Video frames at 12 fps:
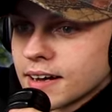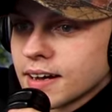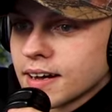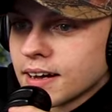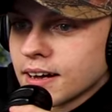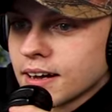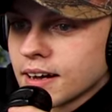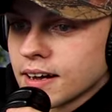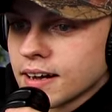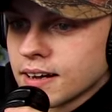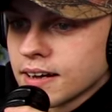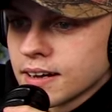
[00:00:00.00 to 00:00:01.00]

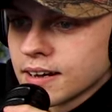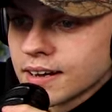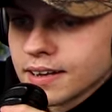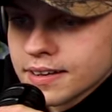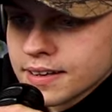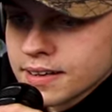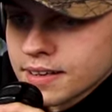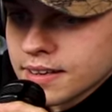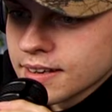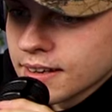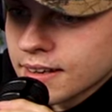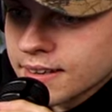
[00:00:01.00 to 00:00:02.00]

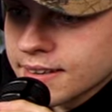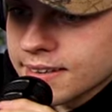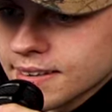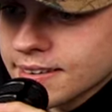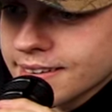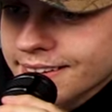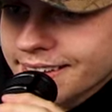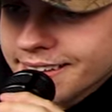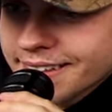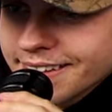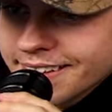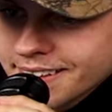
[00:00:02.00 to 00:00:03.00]

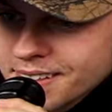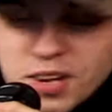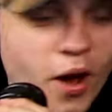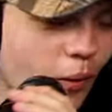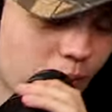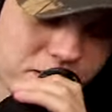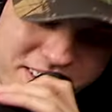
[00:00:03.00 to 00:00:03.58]
No words are spoken by the person on screen.